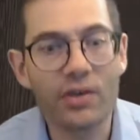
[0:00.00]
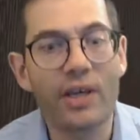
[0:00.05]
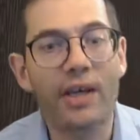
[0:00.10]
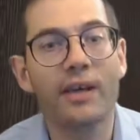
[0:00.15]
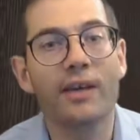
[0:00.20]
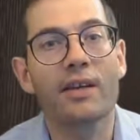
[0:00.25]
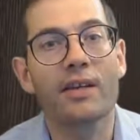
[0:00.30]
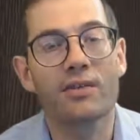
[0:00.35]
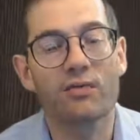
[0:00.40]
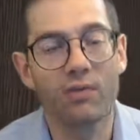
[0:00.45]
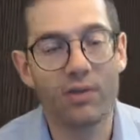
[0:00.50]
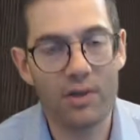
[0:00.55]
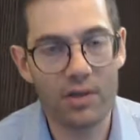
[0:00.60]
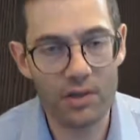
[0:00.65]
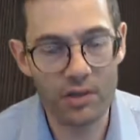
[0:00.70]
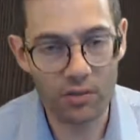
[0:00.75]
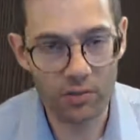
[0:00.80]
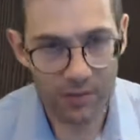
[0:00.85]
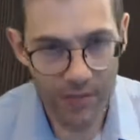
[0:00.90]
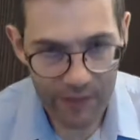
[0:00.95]
and as
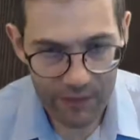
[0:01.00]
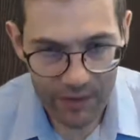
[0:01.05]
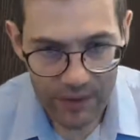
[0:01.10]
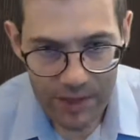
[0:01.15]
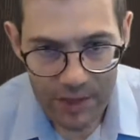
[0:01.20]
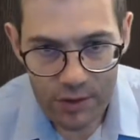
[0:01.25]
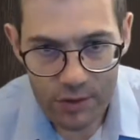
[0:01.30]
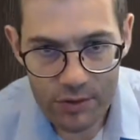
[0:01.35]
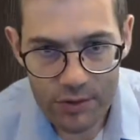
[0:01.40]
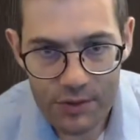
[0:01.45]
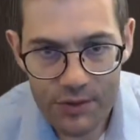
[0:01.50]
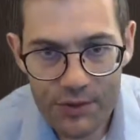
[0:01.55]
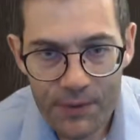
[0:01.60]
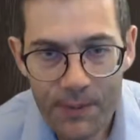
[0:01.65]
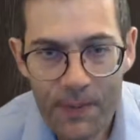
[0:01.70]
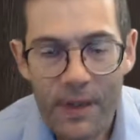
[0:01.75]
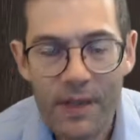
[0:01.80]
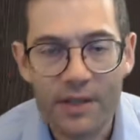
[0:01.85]
regards your definitions.